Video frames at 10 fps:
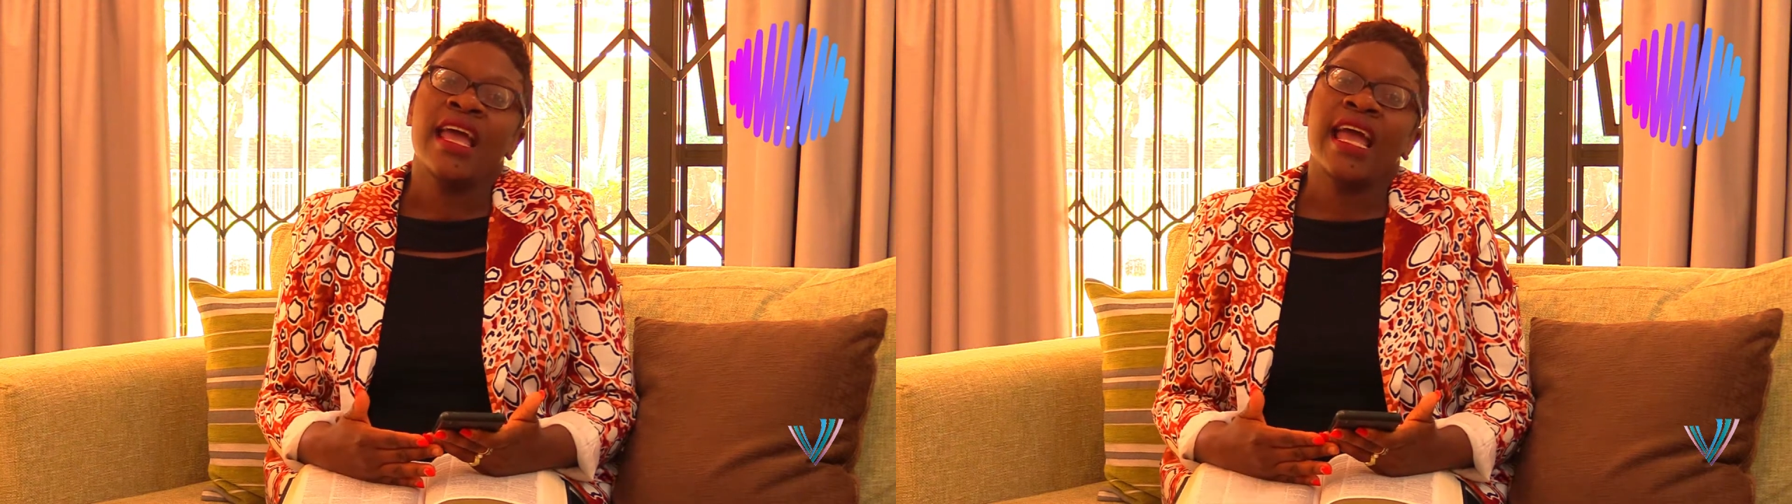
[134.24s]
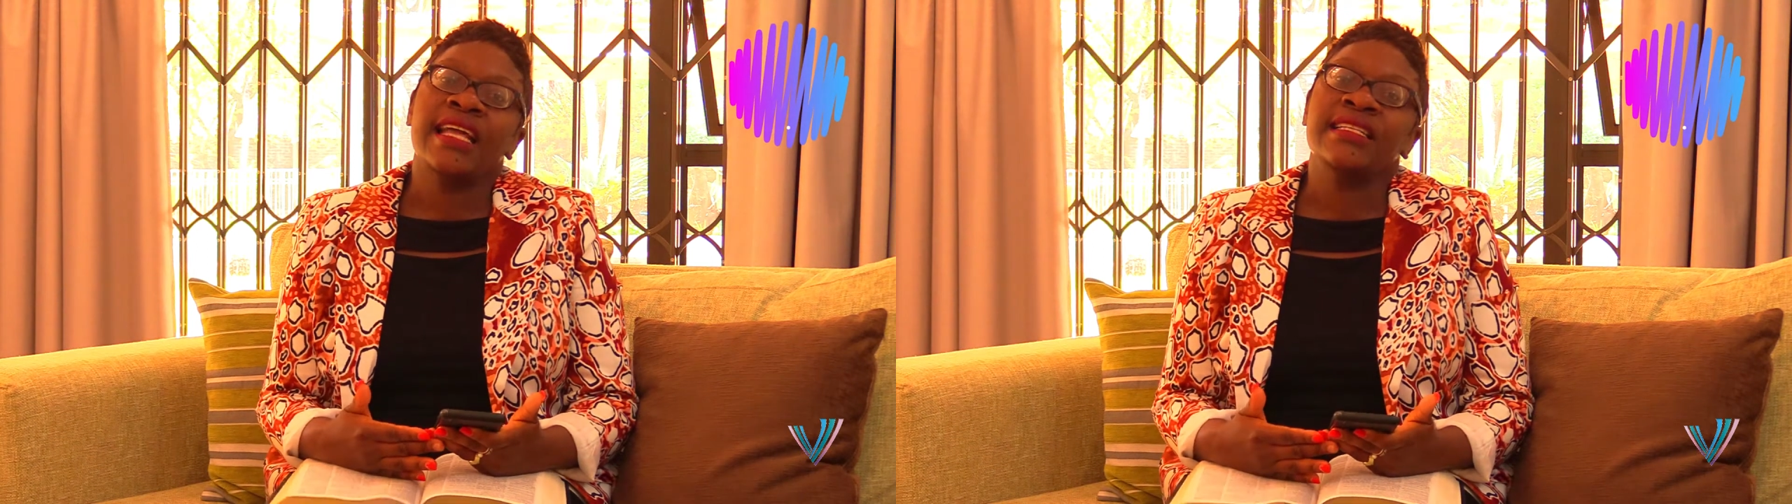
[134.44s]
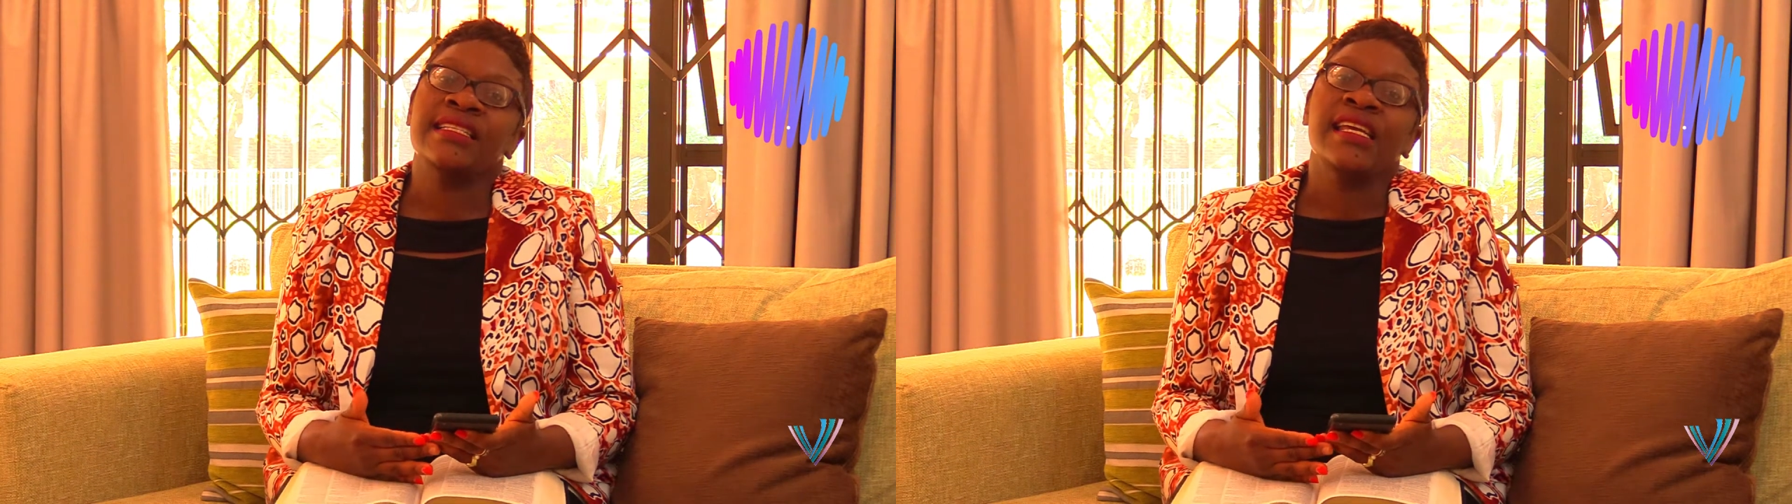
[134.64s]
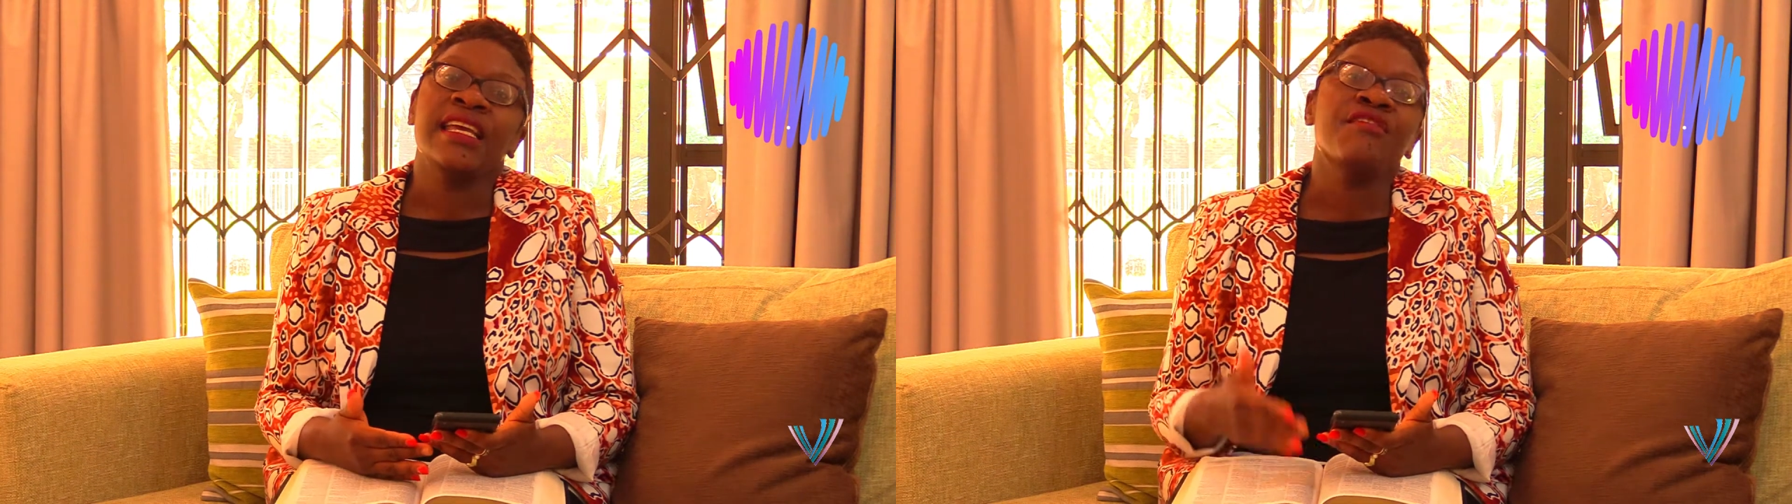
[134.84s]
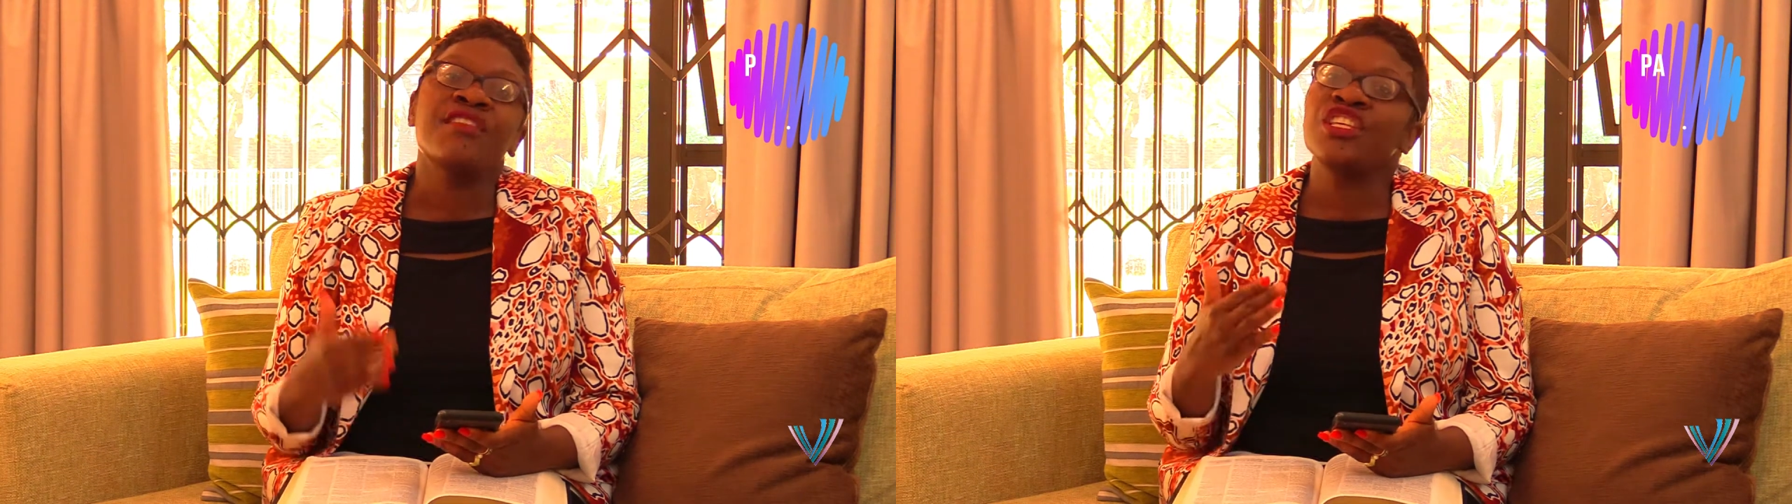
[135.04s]
And
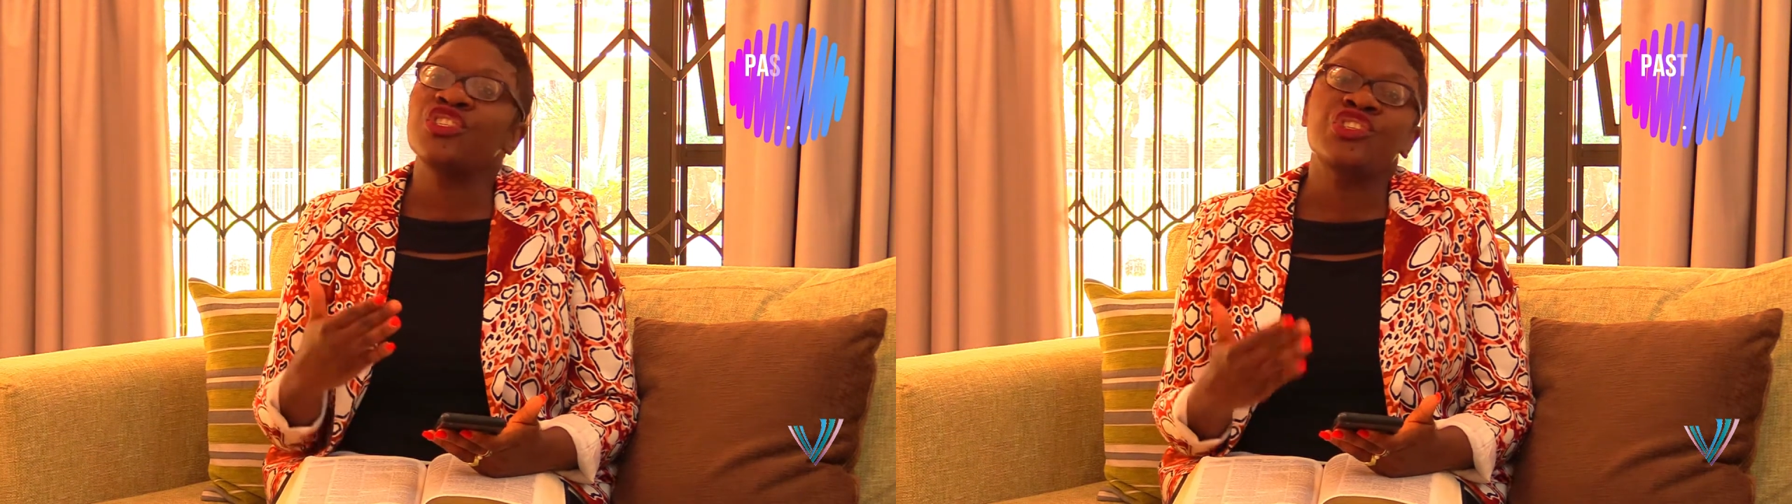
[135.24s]
even as